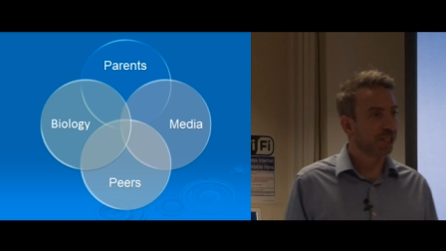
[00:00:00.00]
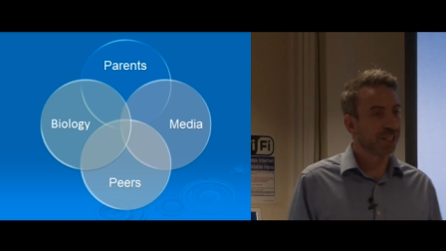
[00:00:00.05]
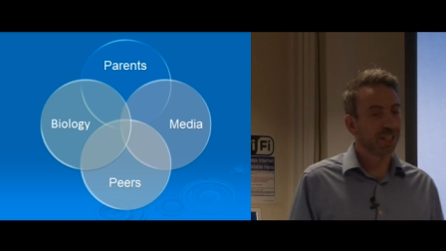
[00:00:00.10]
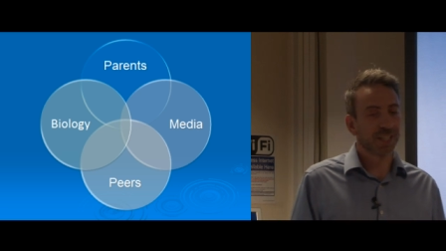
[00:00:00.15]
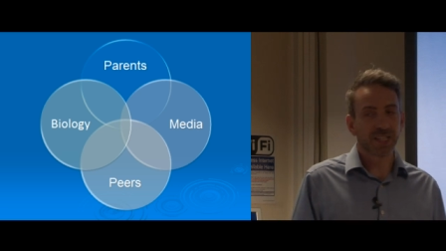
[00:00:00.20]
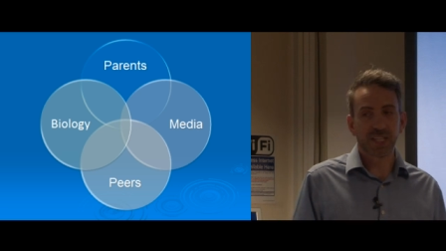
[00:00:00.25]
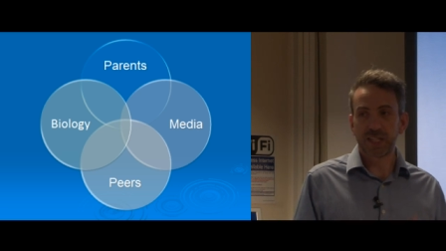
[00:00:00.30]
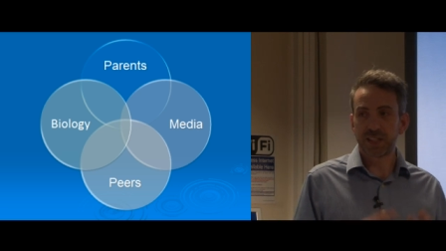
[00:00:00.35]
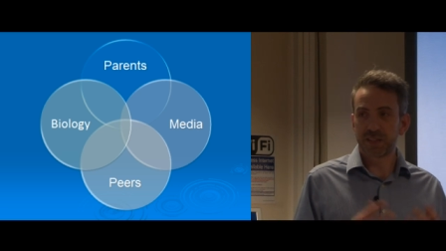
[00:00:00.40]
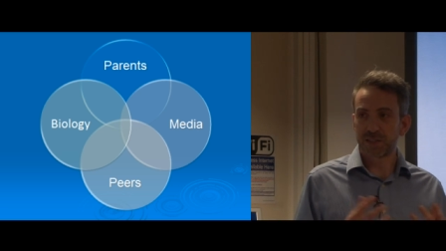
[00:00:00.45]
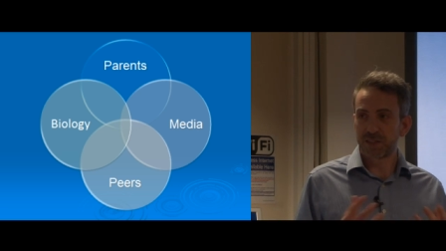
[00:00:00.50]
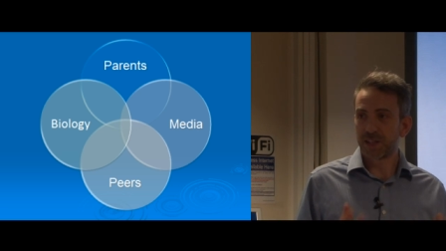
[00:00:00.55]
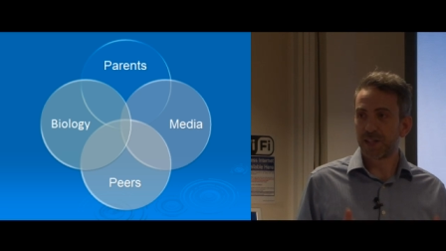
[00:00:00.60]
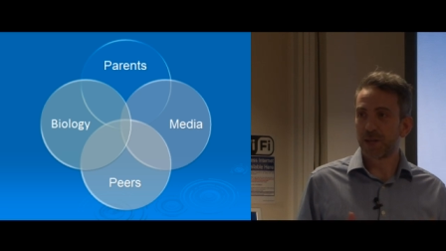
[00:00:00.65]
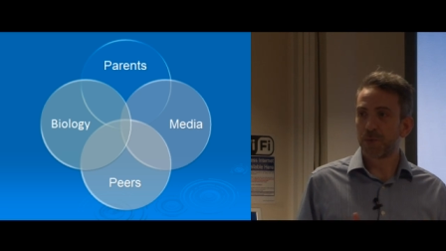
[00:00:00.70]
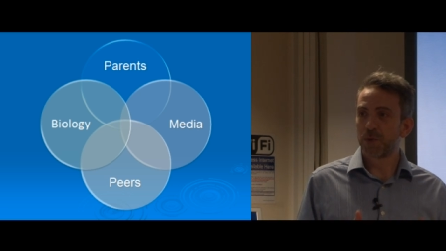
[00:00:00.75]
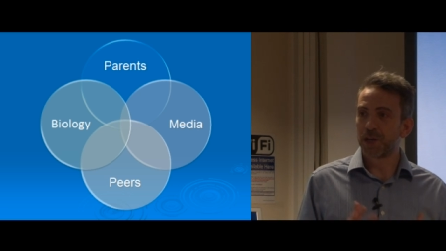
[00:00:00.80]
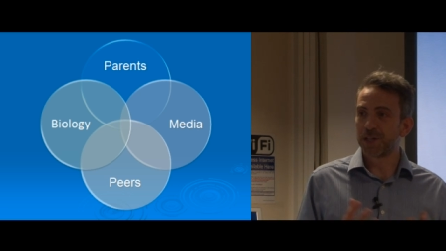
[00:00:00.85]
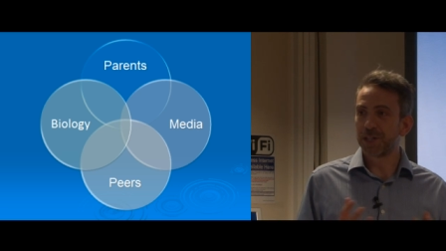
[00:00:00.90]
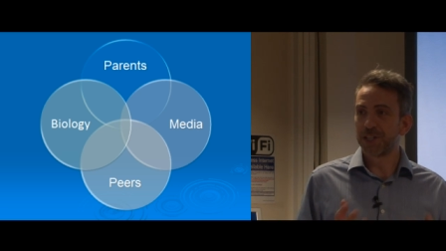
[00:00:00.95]
in things that they
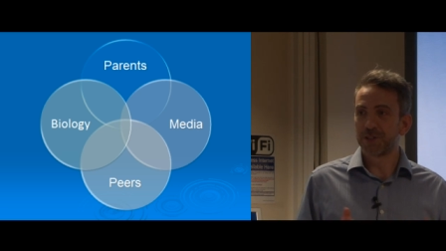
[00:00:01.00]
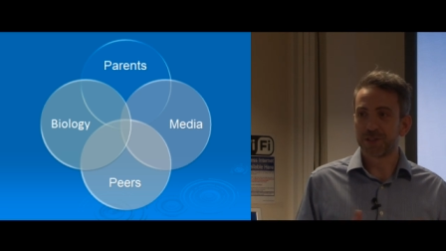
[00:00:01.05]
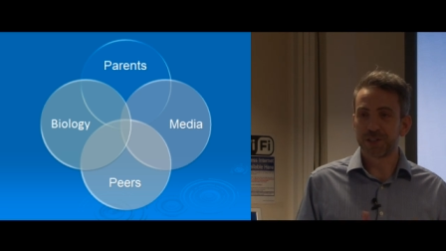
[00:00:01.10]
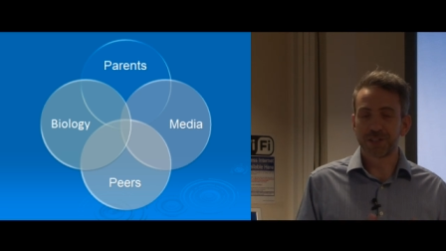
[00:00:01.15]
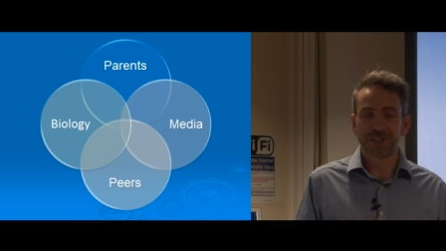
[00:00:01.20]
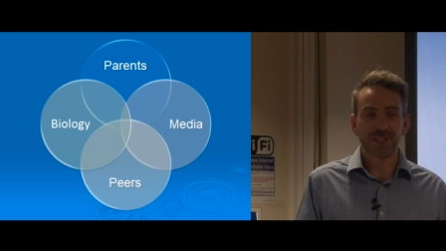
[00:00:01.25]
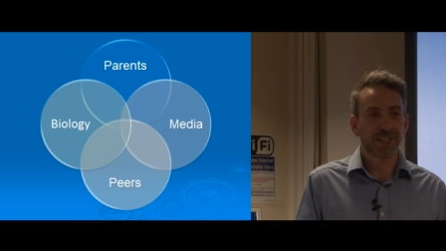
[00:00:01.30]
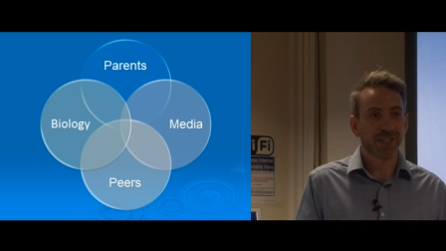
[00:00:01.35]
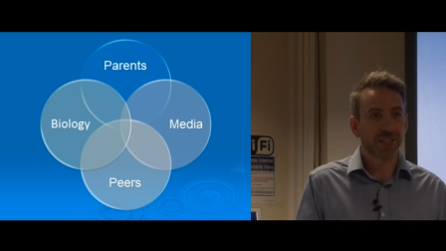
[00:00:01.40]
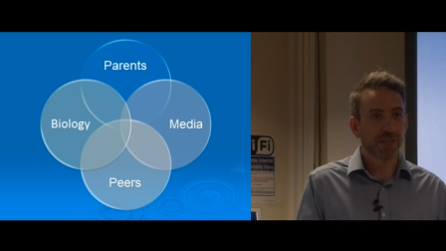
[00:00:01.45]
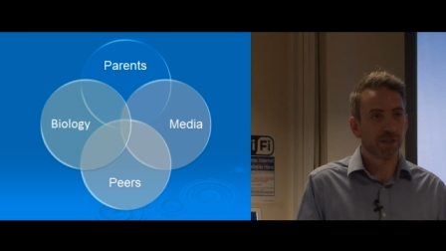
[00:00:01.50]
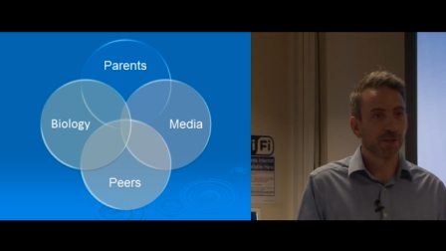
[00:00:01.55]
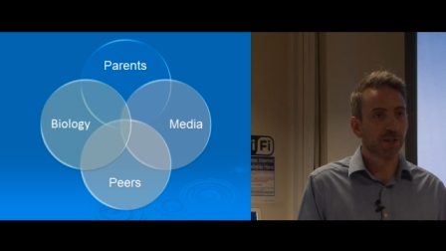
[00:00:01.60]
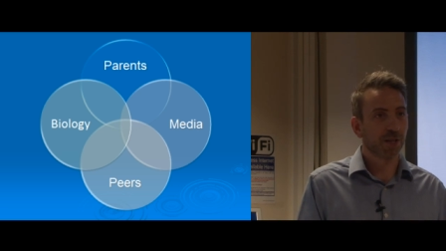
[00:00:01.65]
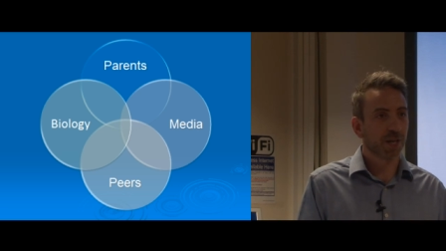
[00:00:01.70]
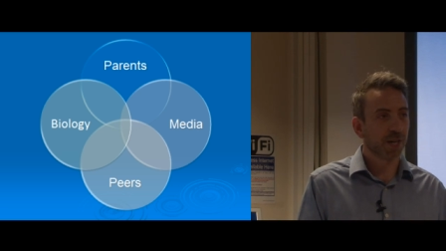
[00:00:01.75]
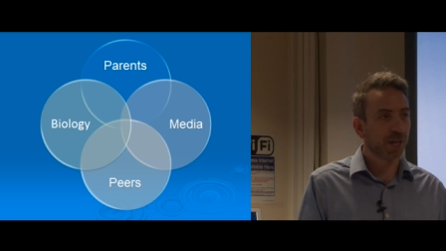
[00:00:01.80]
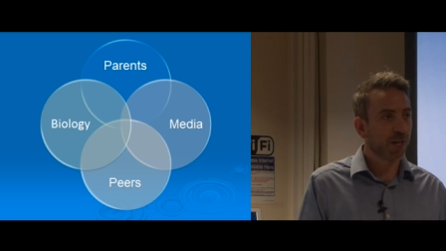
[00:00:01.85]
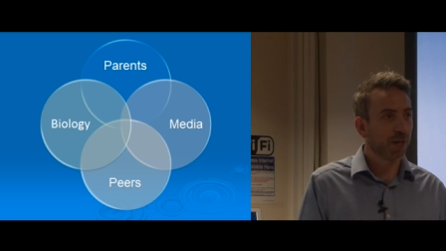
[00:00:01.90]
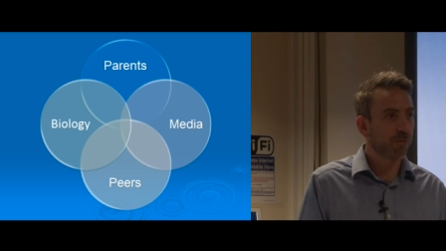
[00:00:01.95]
weren't interested in
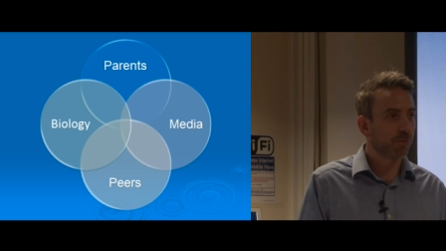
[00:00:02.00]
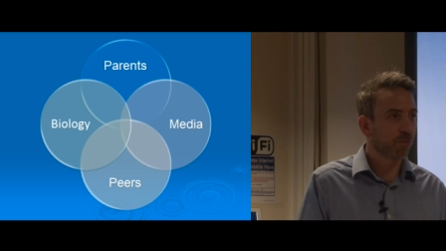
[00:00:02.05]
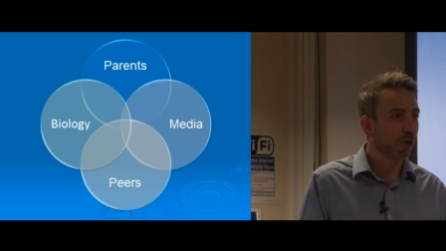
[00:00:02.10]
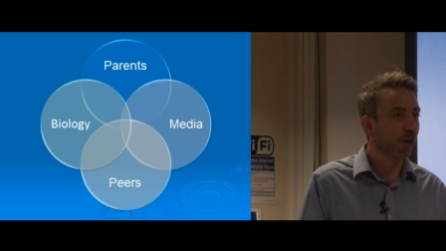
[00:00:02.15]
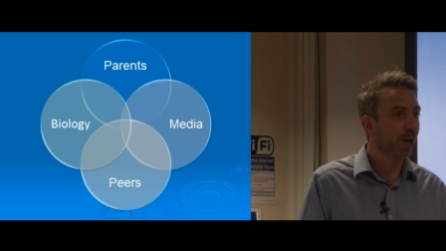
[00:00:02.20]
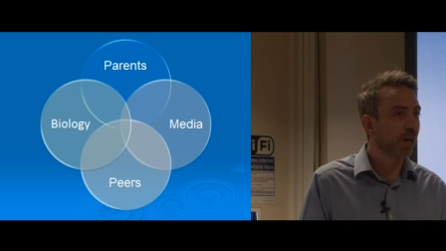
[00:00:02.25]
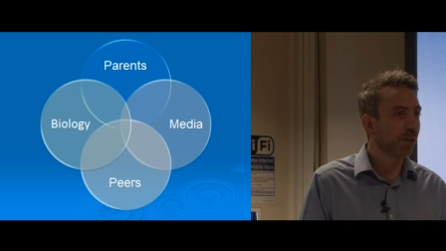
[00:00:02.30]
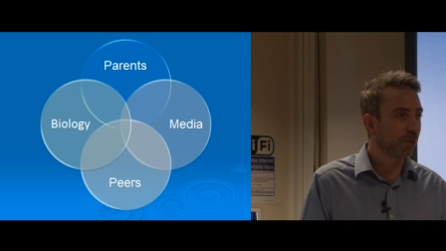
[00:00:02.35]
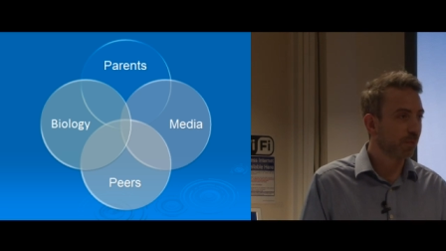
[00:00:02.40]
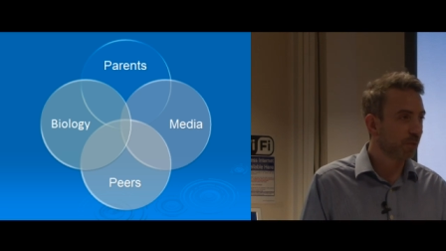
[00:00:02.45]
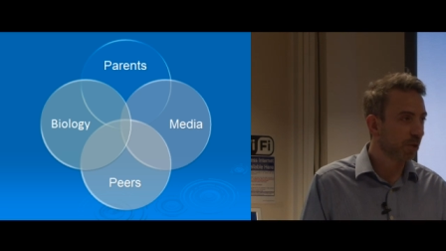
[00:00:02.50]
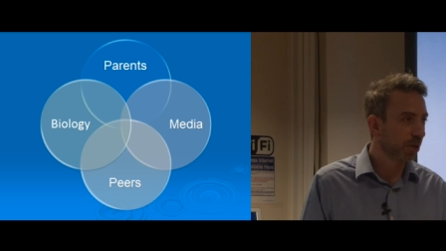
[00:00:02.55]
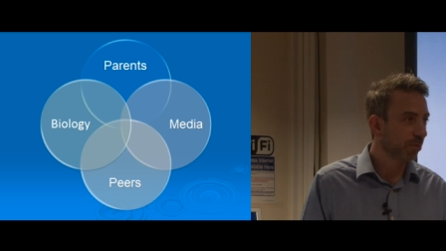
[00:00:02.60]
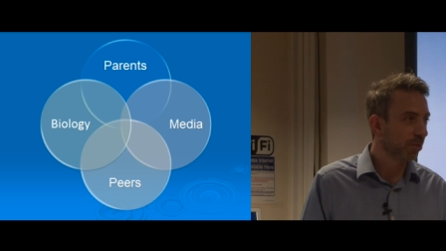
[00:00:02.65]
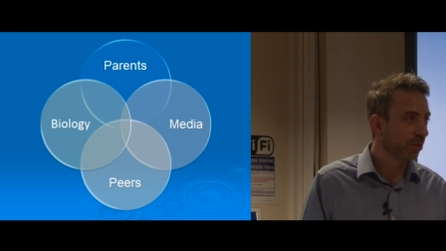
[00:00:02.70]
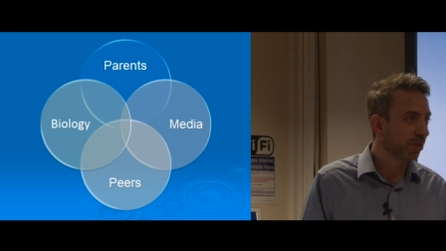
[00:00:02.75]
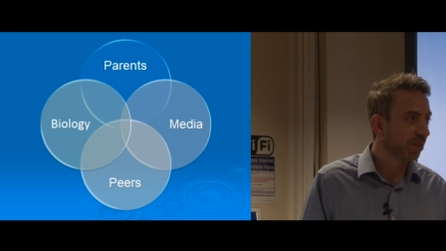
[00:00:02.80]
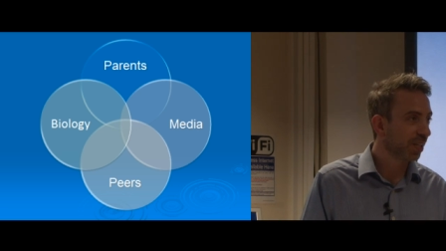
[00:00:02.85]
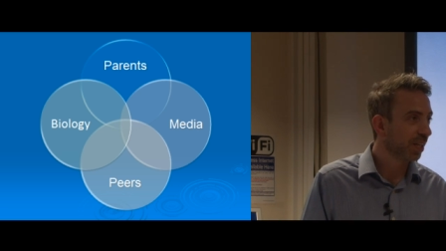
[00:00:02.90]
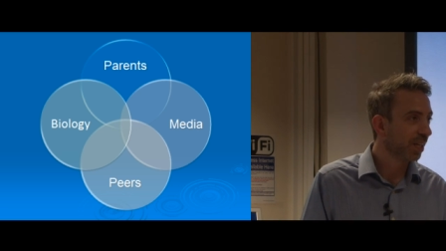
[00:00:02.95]
prior to
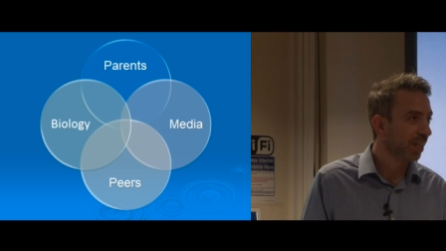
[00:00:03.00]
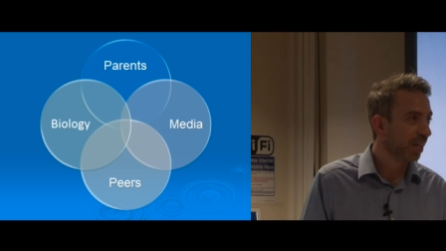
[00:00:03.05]
puberty.